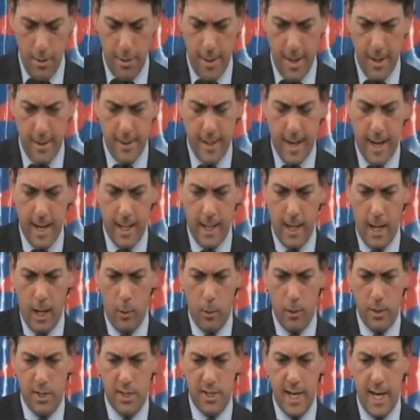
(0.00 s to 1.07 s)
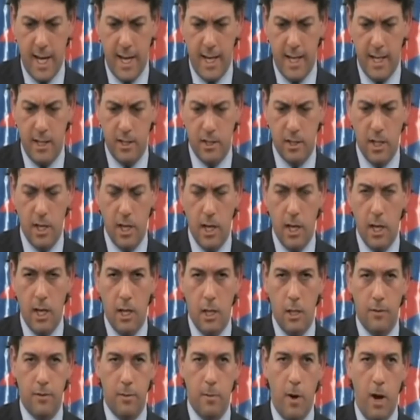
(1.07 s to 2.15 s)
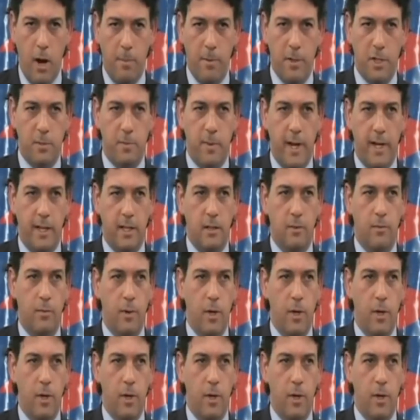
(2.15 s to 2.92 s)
thing that I, I would say is, you know, from our perspective,